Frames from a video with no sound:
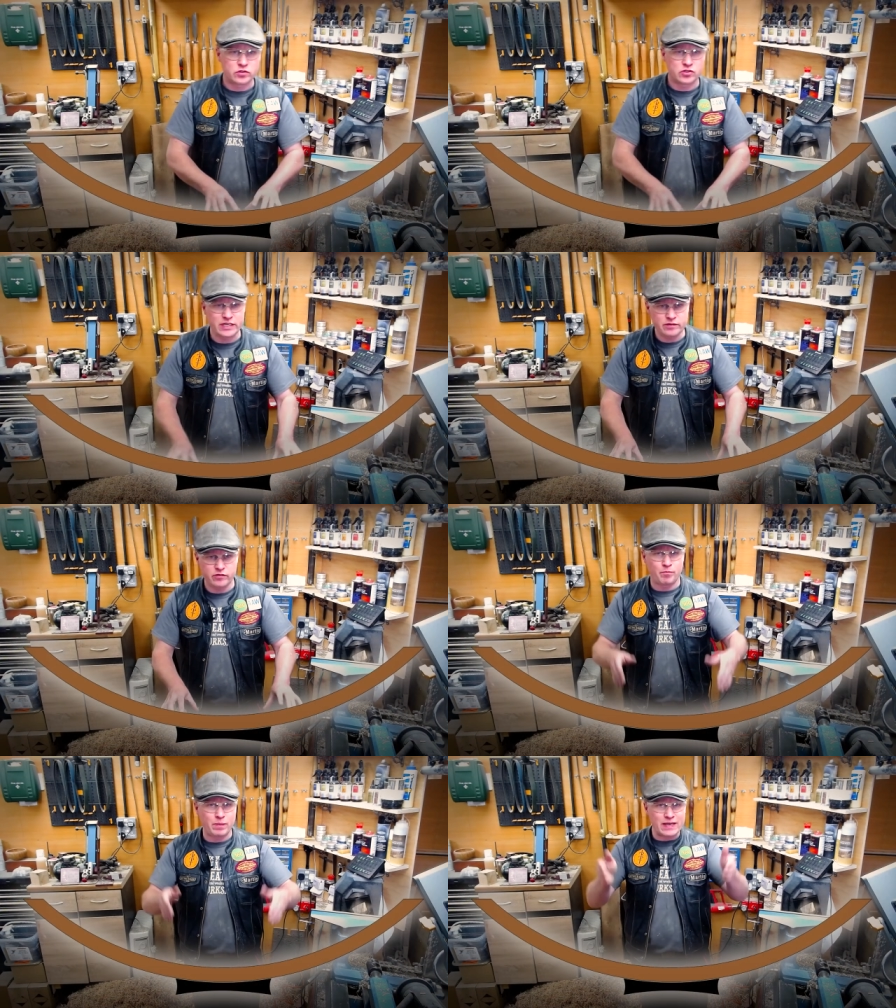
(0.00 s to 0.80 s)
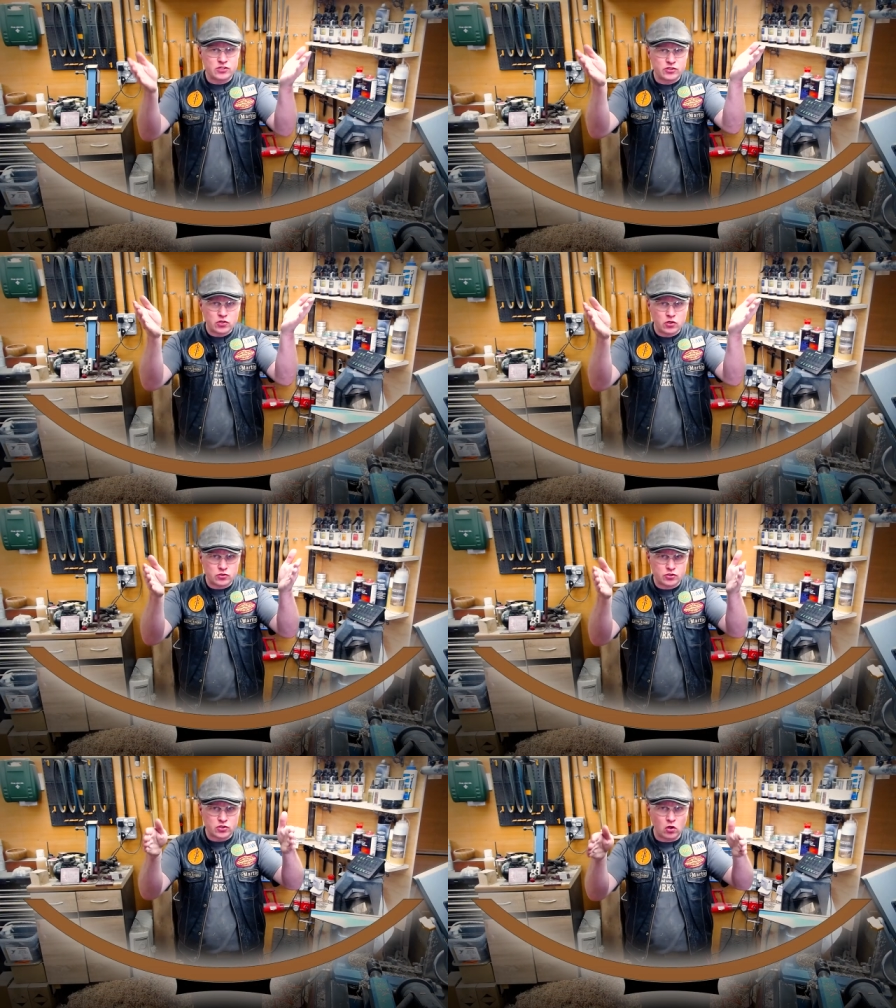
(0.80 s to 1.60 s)
can see that the base has
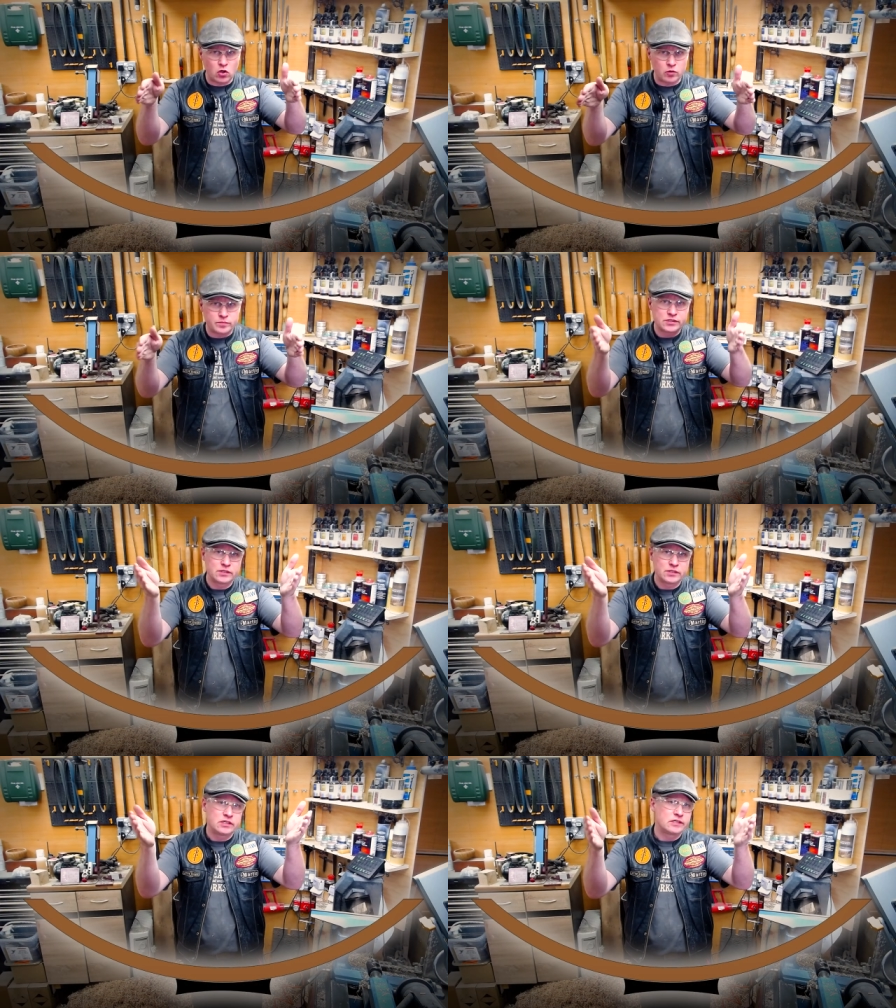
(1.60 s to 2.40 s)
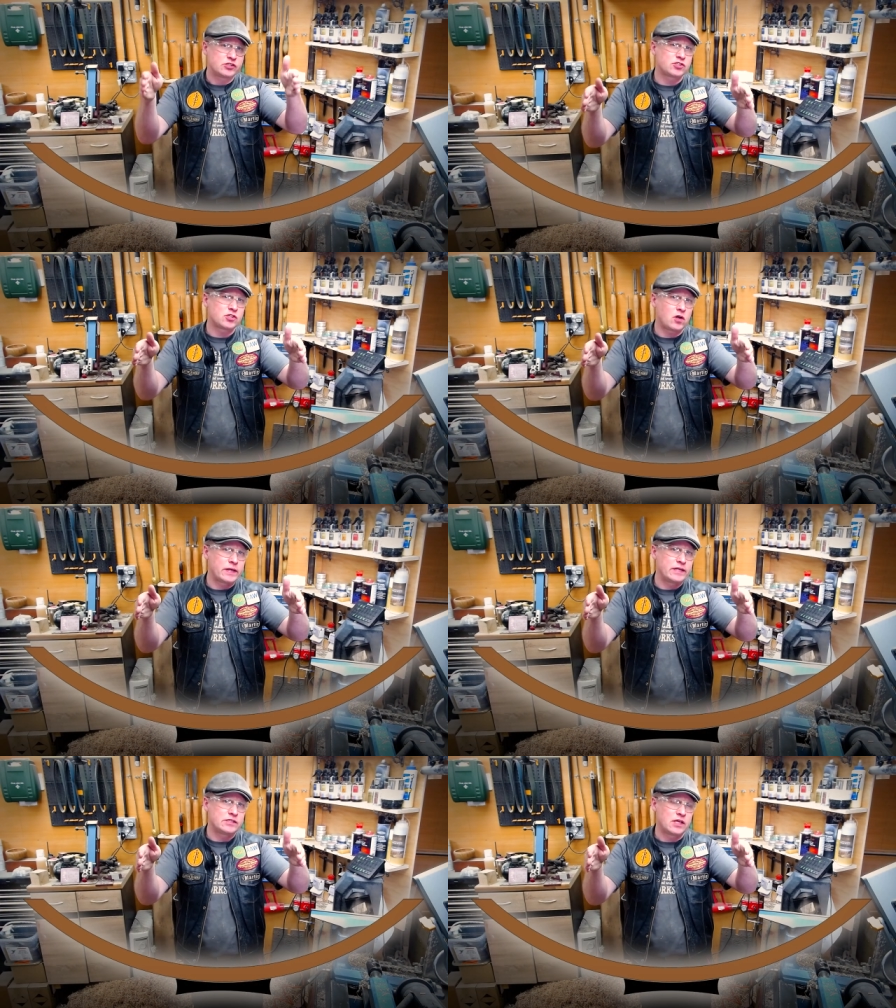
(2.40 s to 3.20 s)
got scalloped
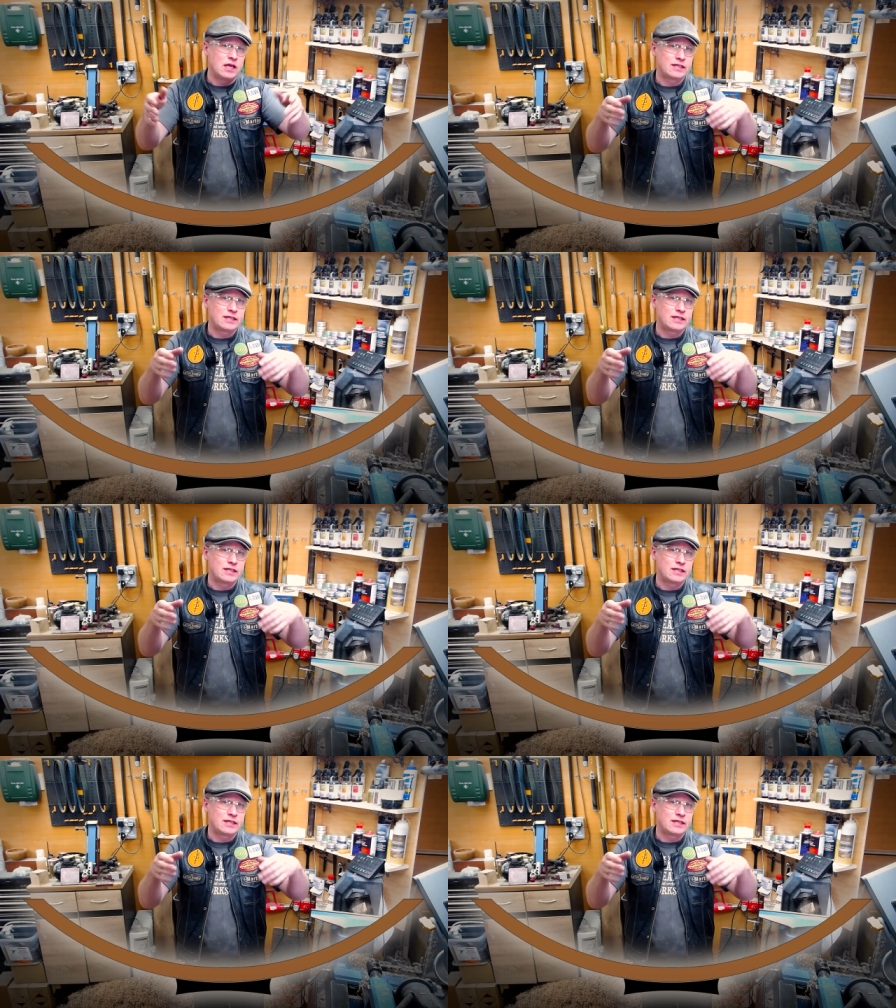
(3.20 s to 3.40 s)
sides.